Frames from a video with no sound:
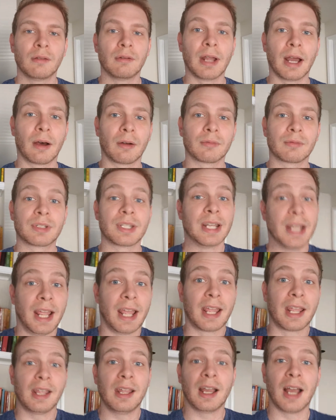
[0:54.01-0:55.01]
Now,
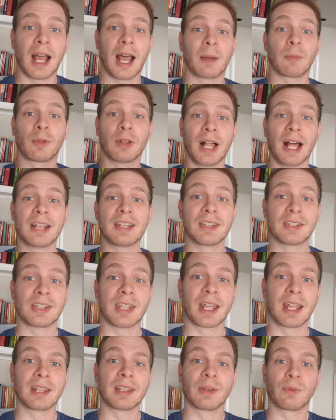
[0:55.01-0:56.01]
today, I'm glad to
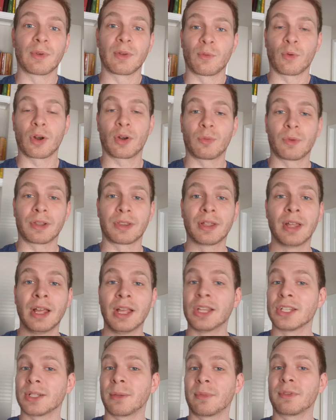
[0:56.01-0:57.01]
say that we work with
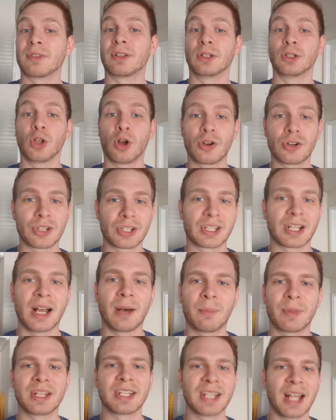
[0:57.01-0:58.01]
some of the largest
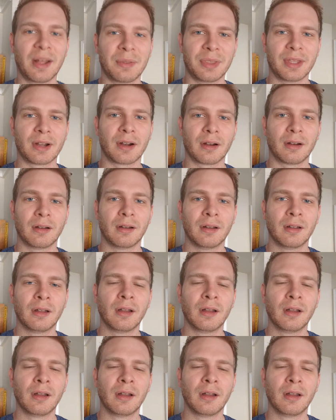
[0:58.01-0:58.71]
companies out there.